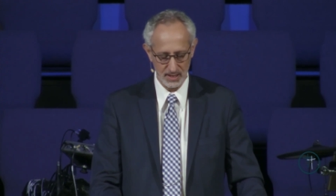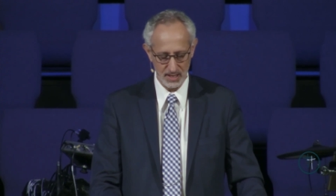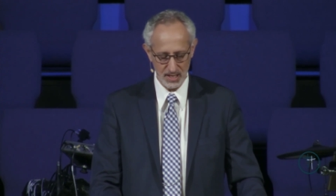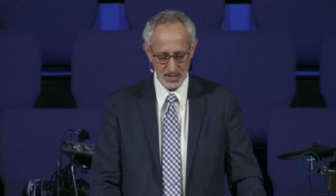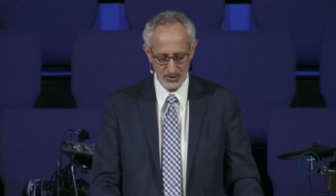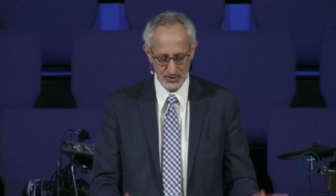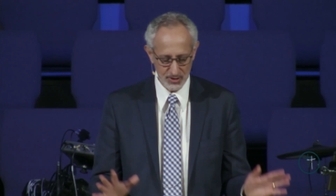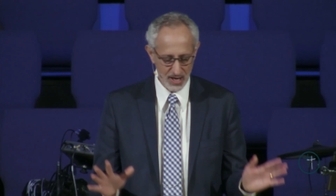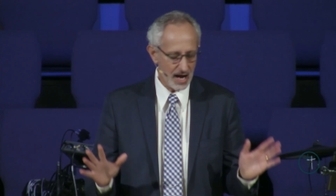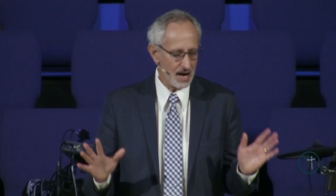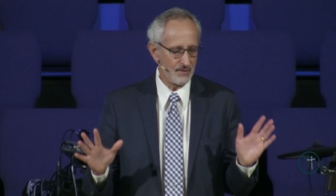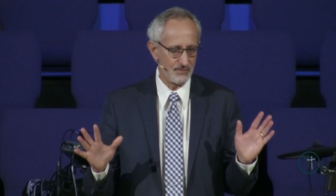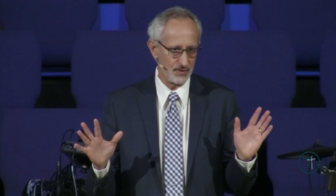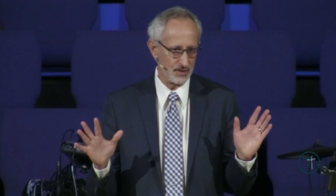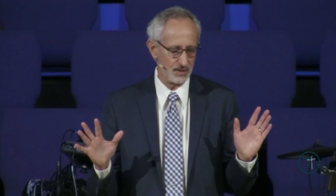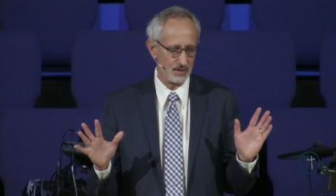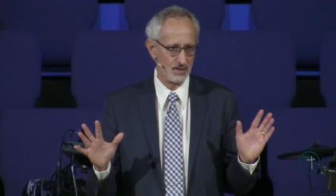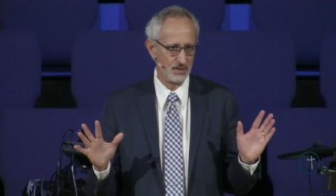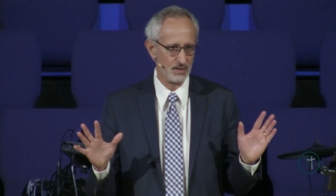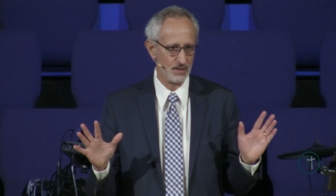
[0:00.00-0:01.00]
He's
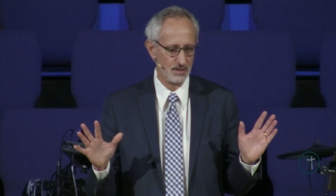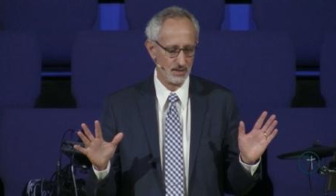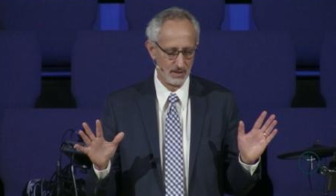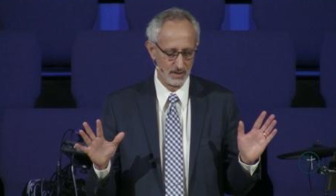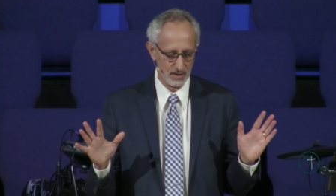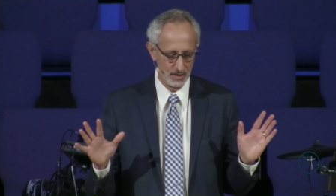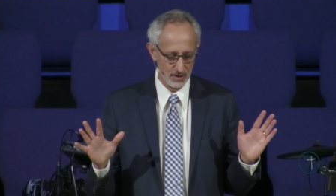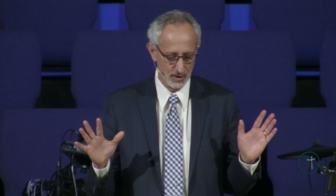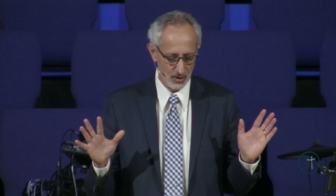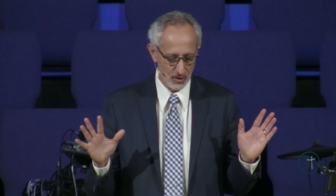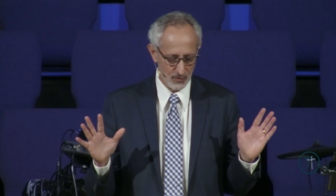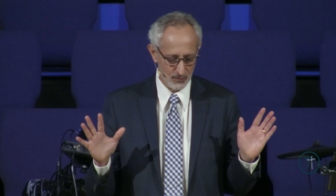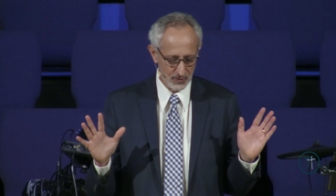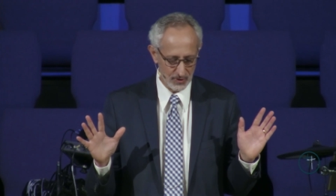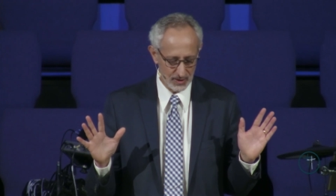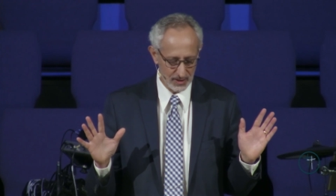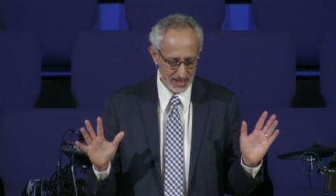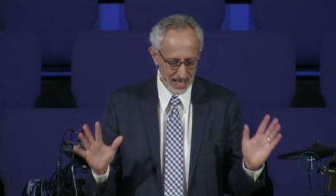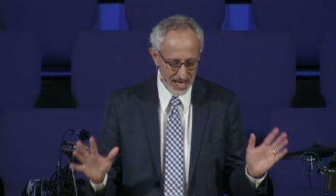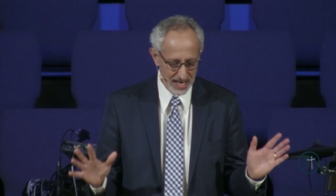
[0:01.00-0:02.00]
sovereign
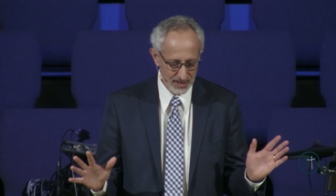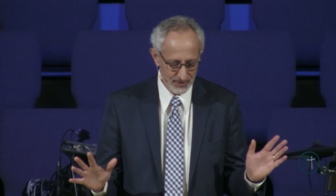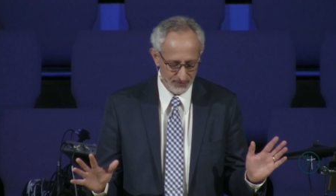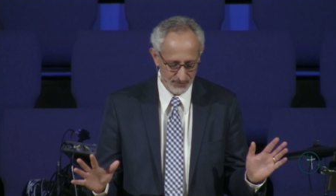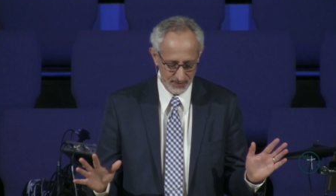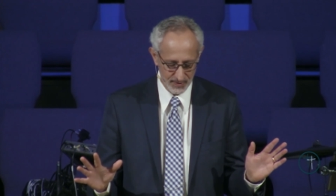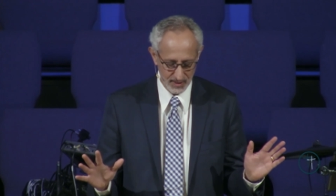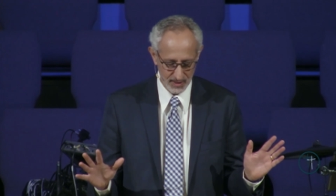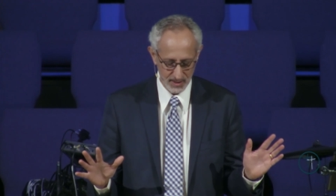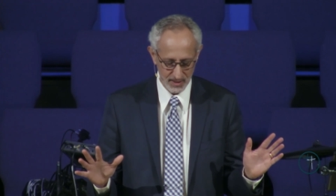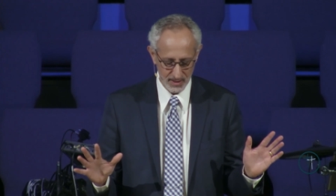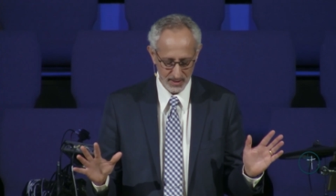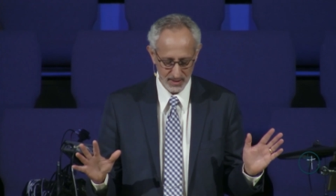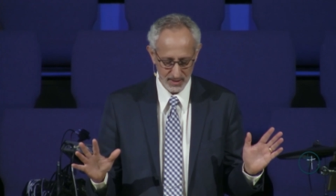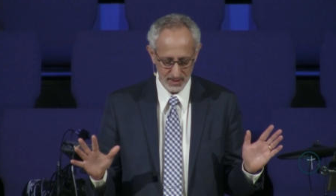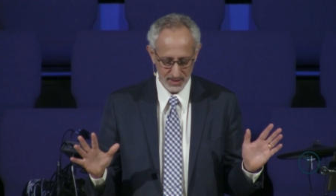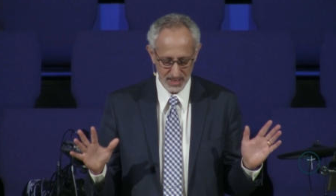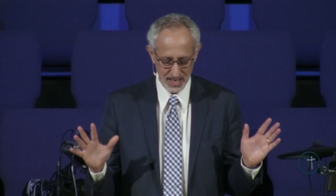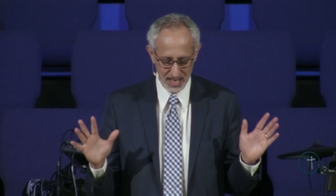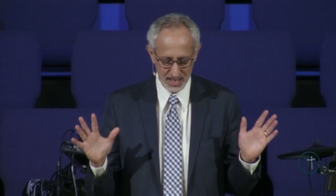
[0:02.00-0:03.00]
over life
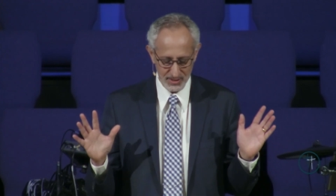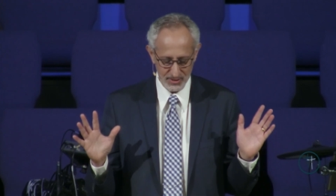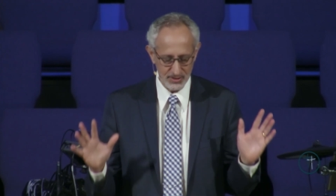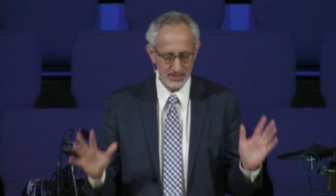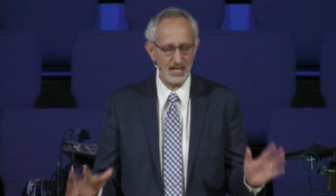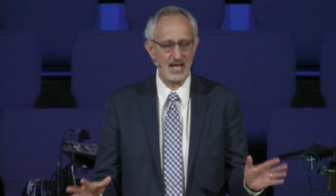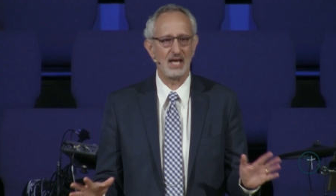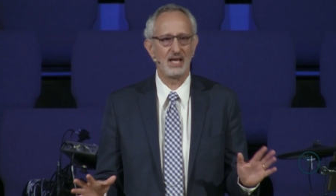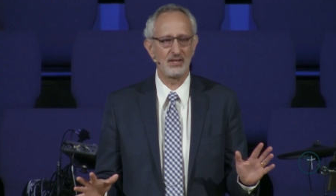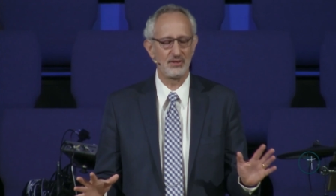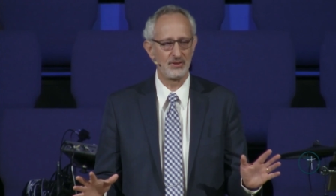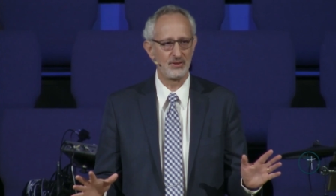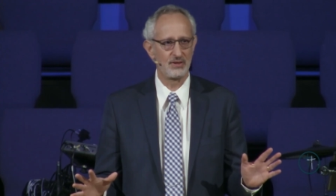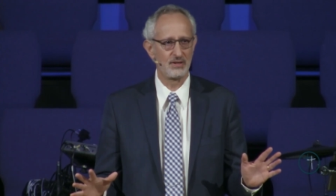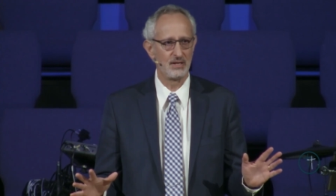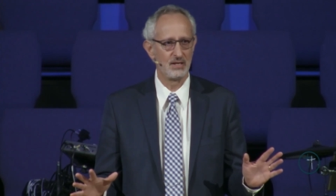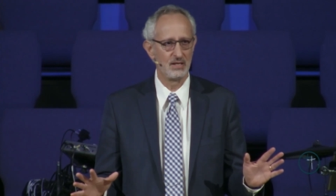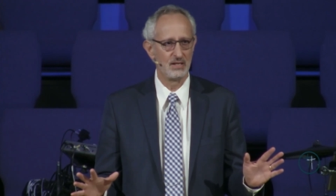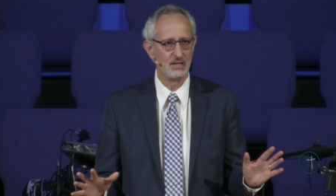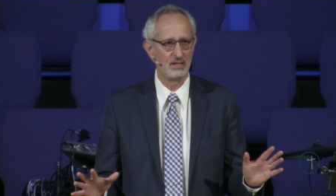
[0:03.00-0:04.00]
and
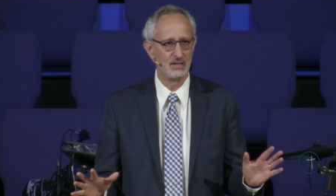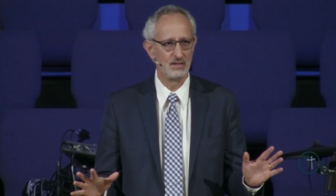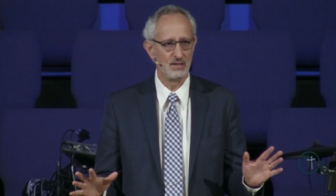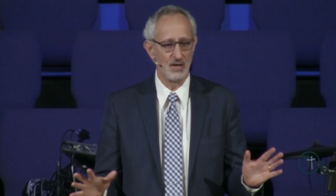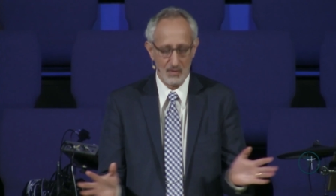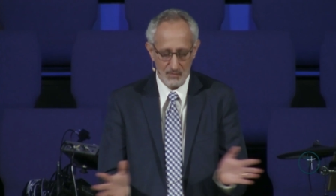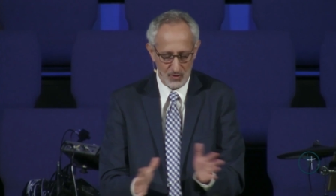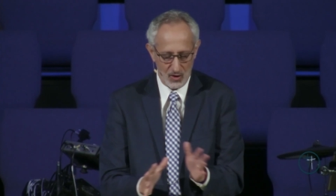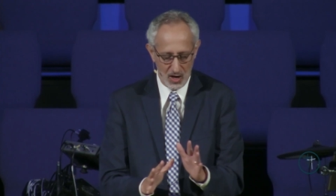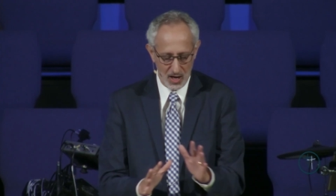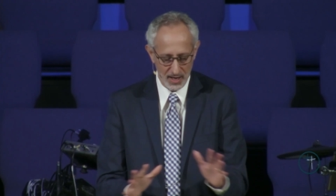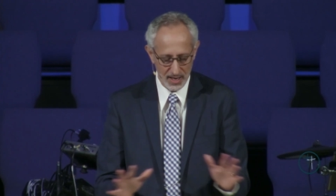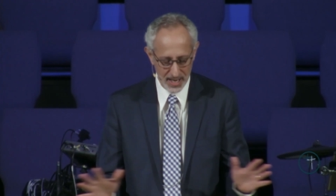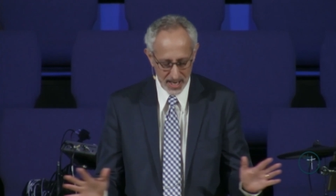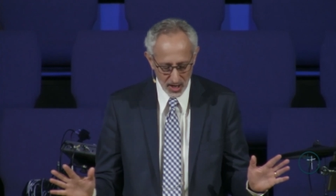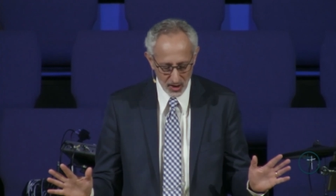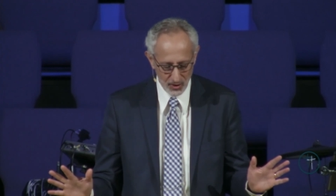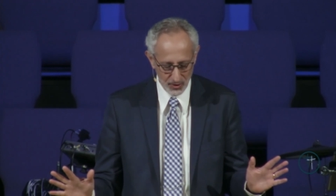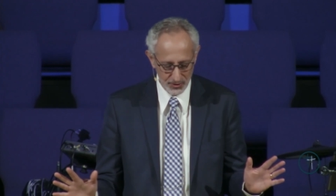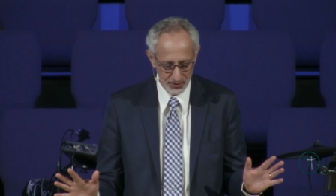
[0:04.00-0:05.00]
death, over our
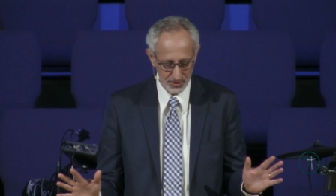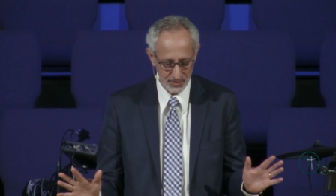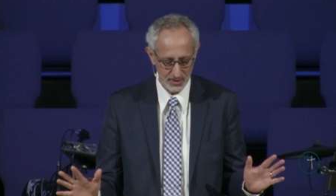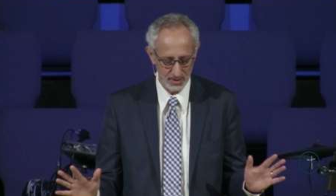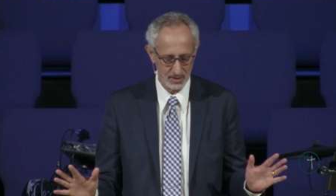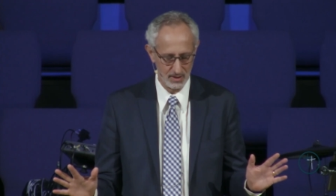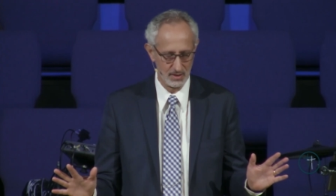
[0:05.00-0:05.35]
health,